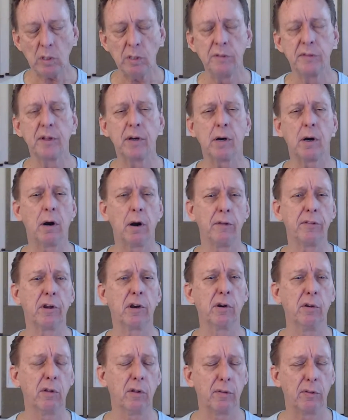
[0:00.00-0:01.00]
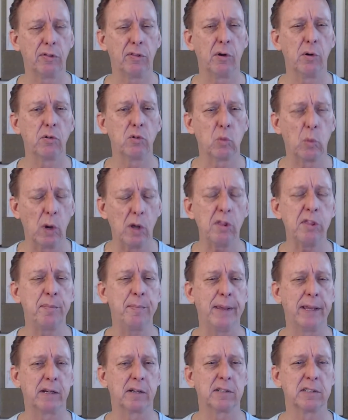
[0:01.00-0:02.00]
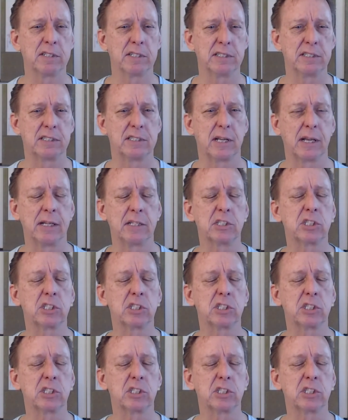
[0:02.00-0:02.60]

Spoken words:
There are those wealth makers that say,